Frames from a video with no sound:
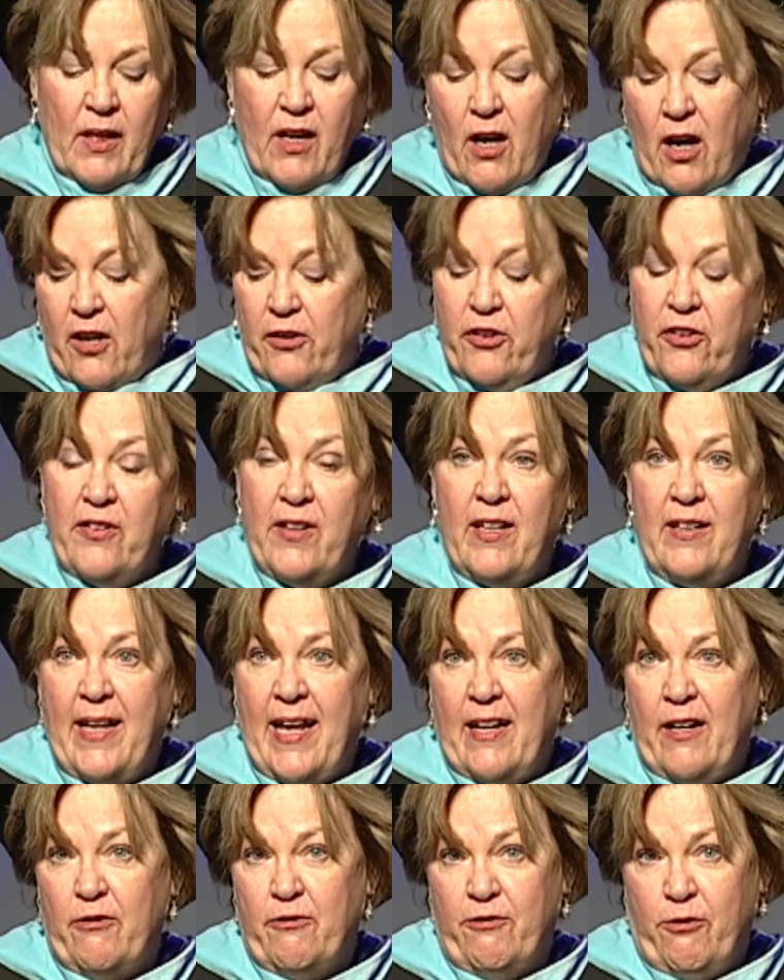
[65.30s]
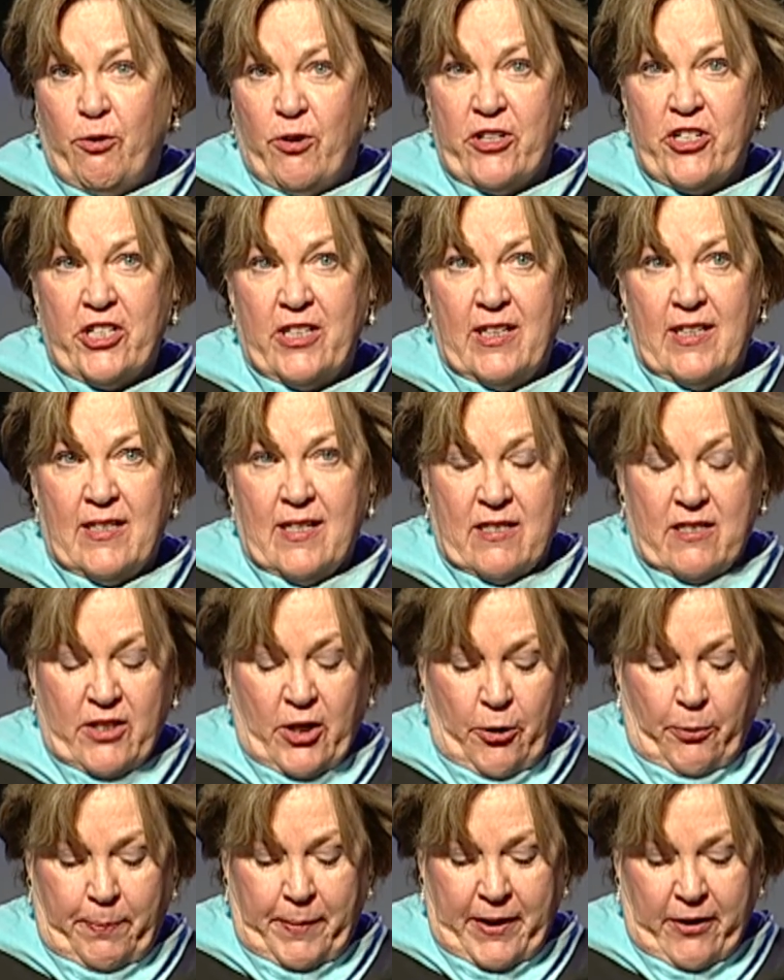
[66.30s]
other than that unfortunate
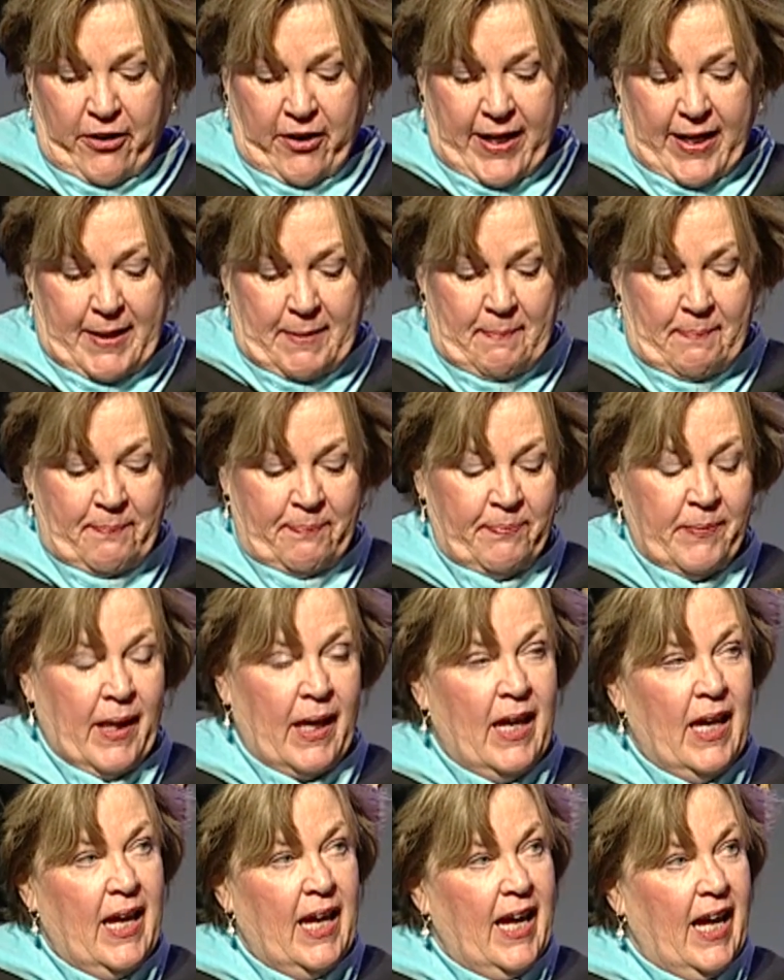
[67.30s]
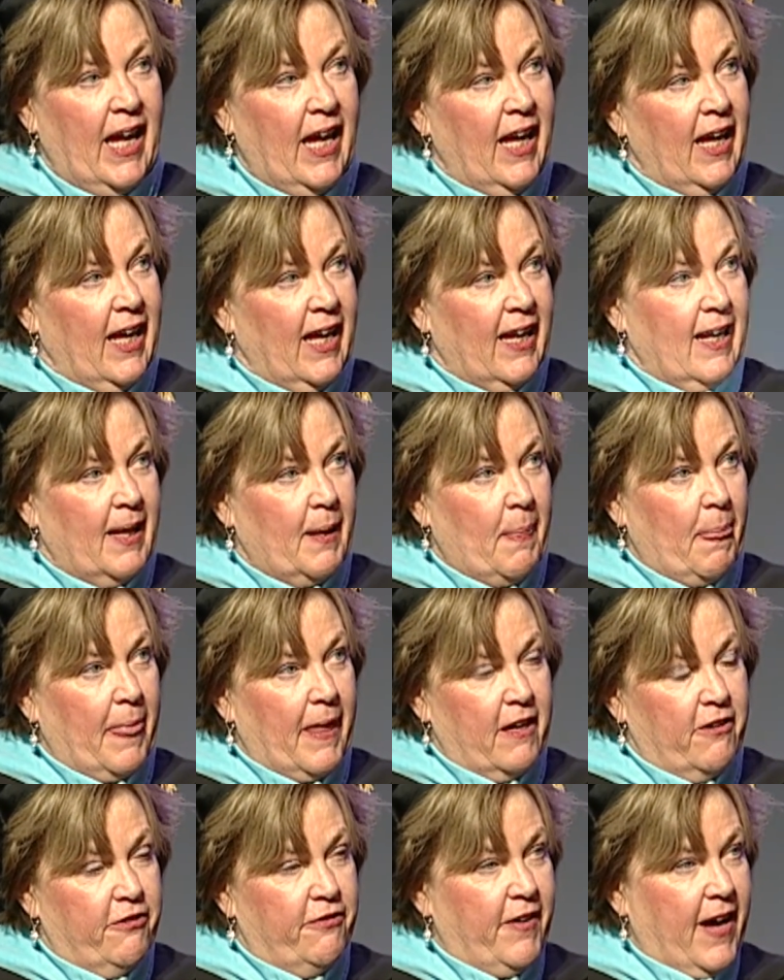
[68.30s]
disco period.
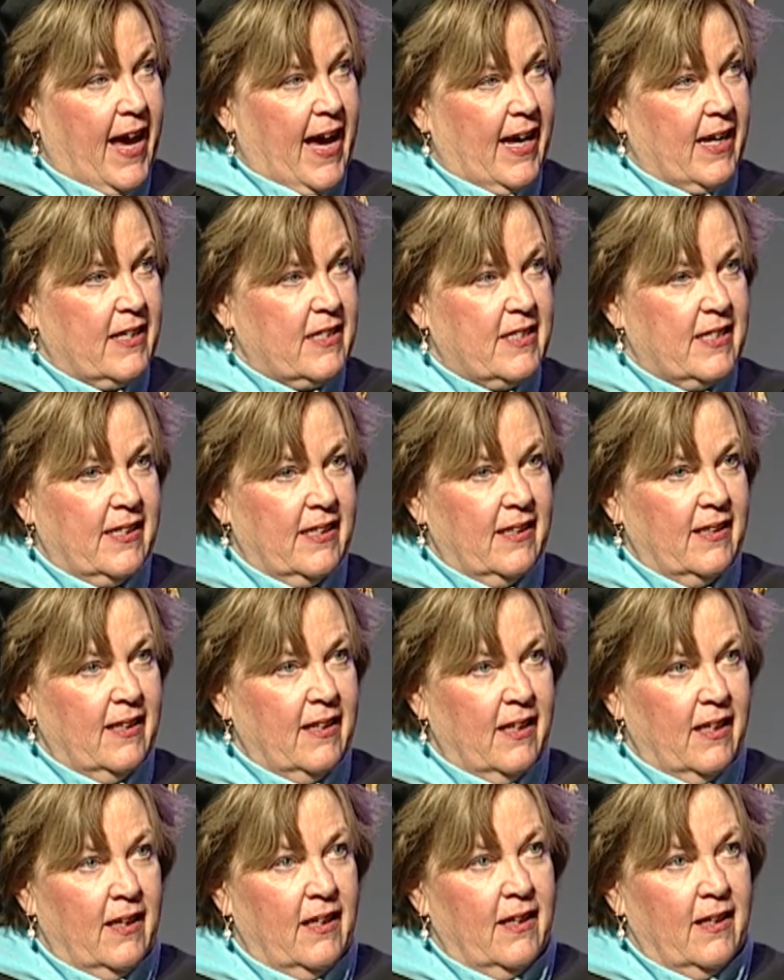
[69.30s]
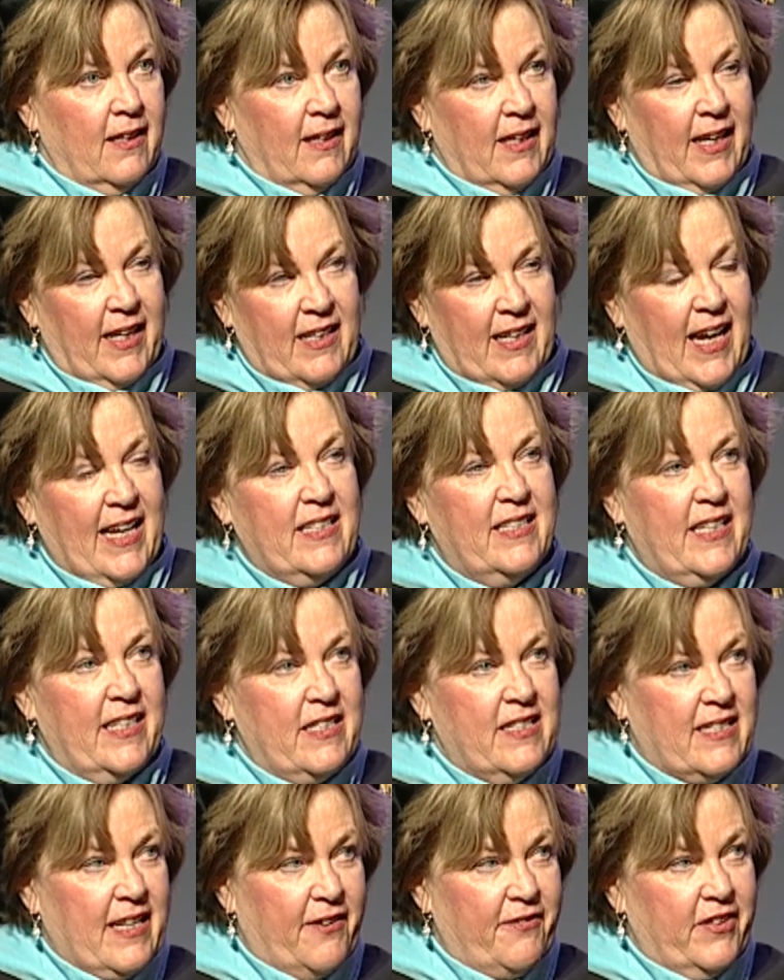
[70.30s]
In fact, in
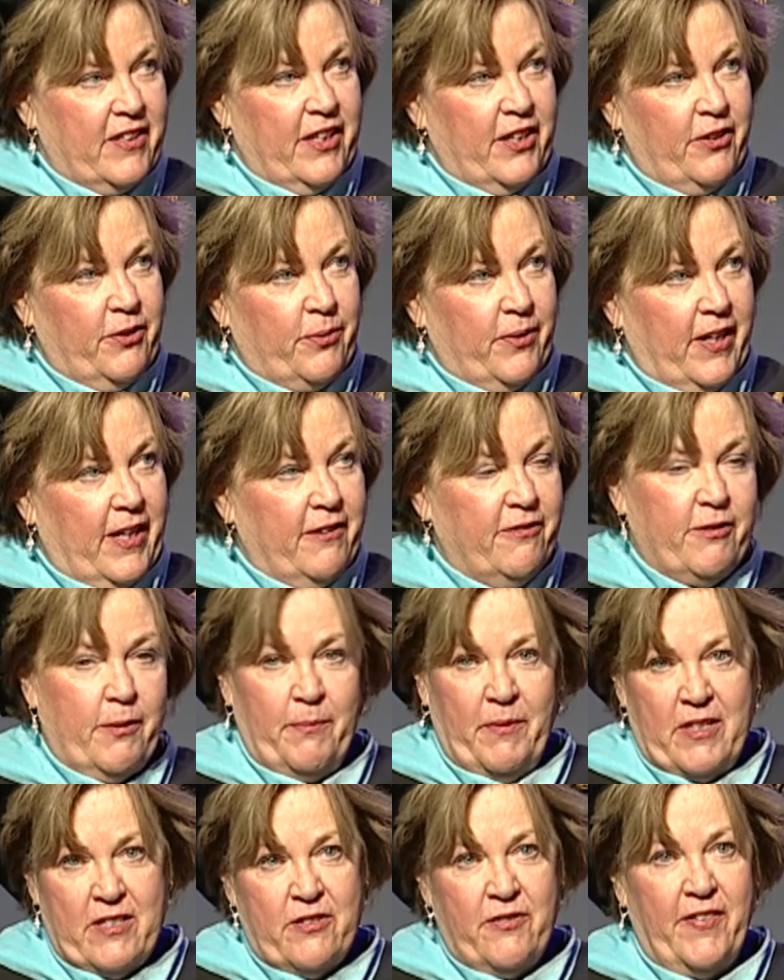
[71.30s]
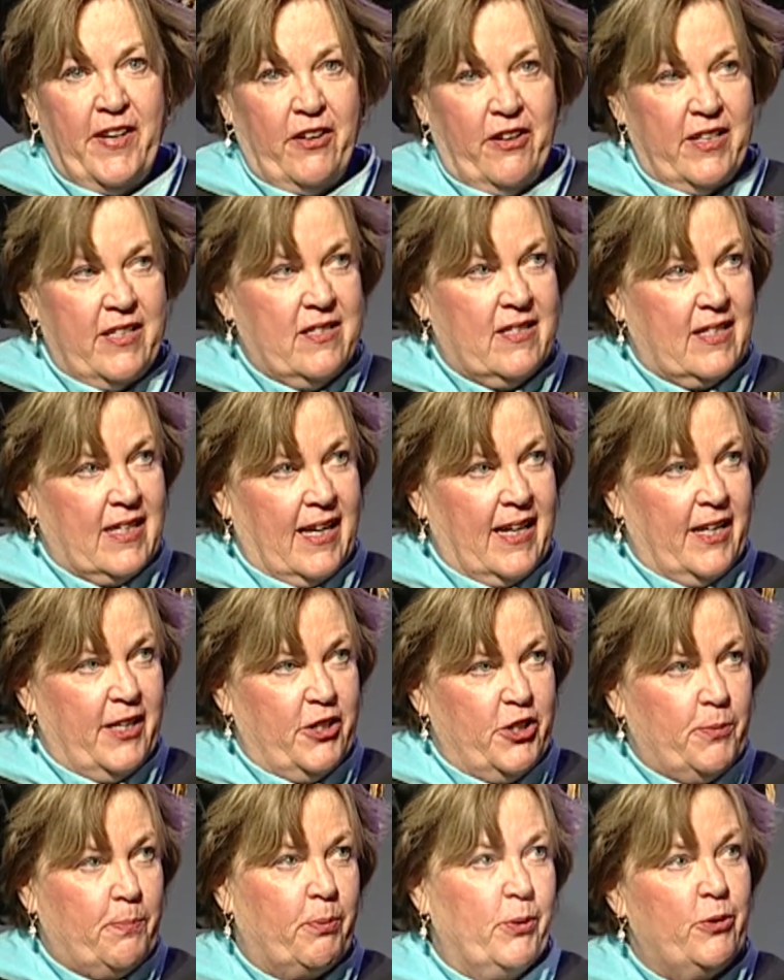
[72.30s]
1973, from this very
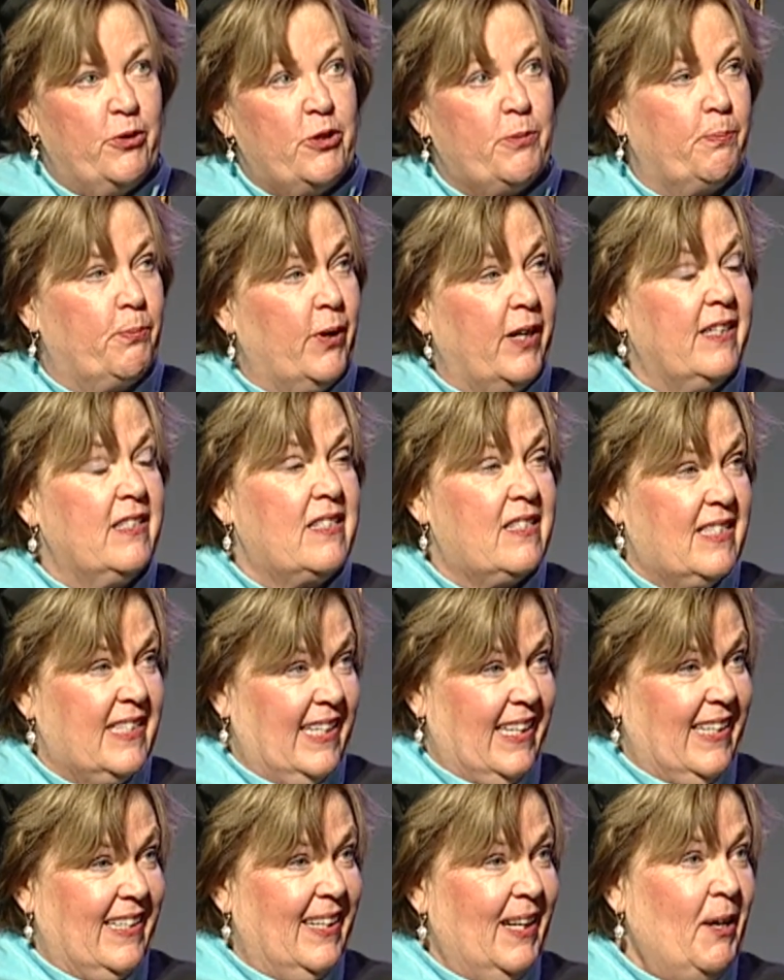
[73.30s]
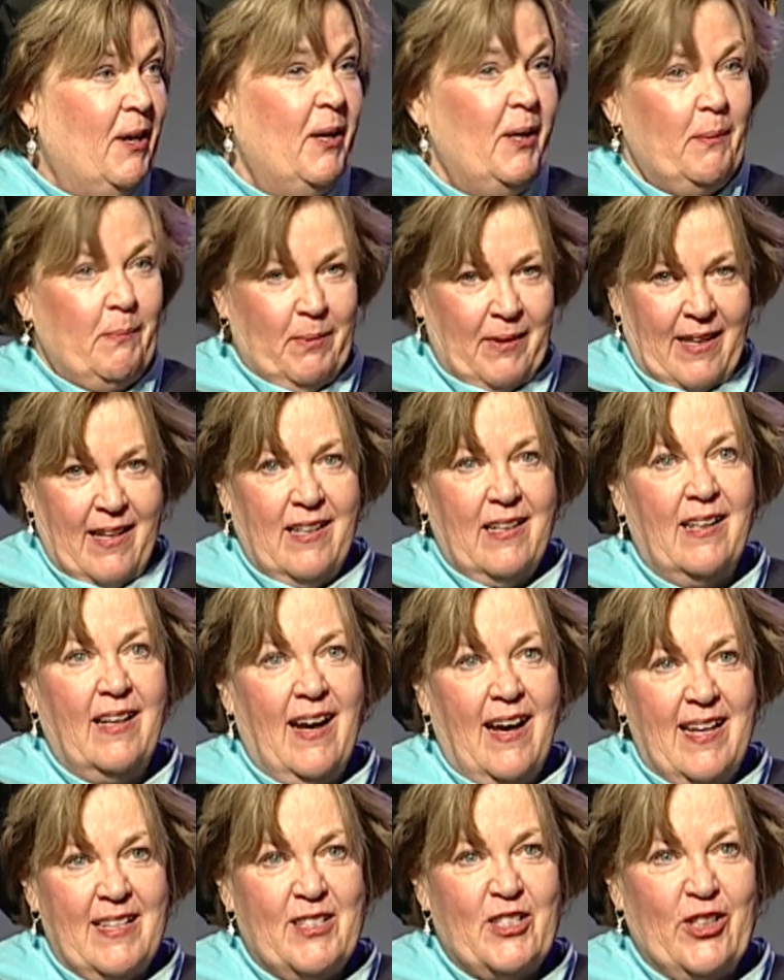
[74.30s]
stage, Bruce Springsteen played in
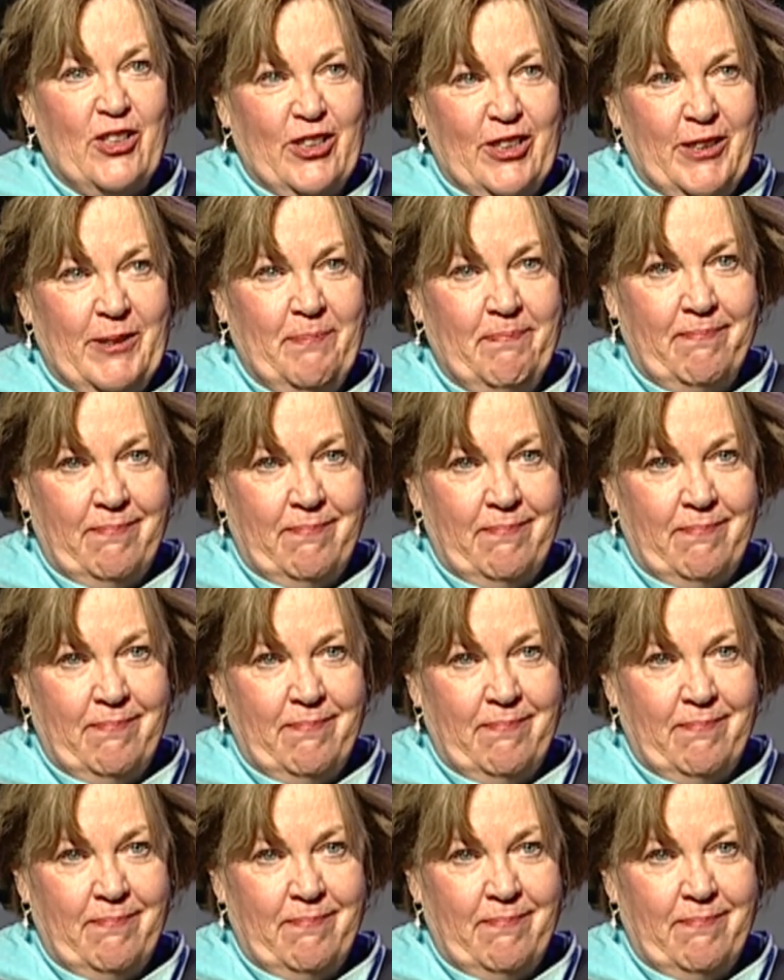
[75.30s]
concert.